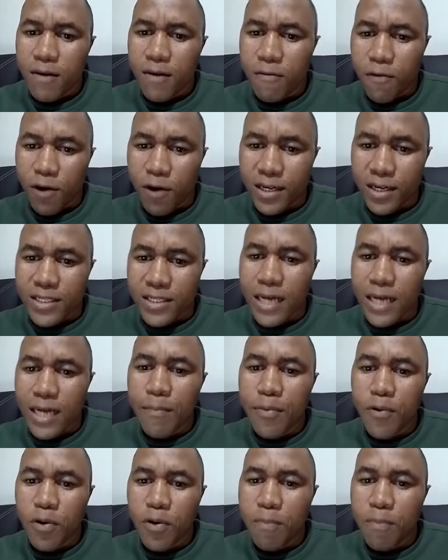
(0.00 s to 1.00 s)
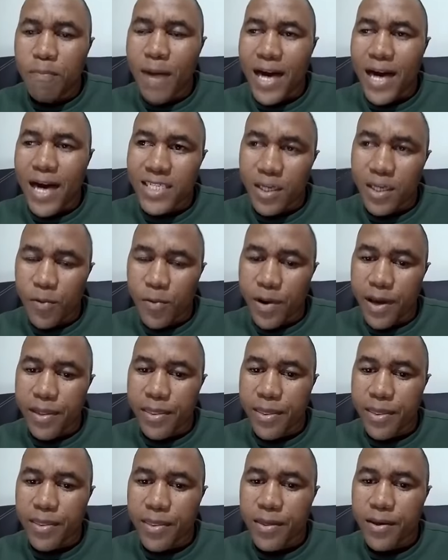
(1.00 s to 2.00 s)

For example, Butterworth,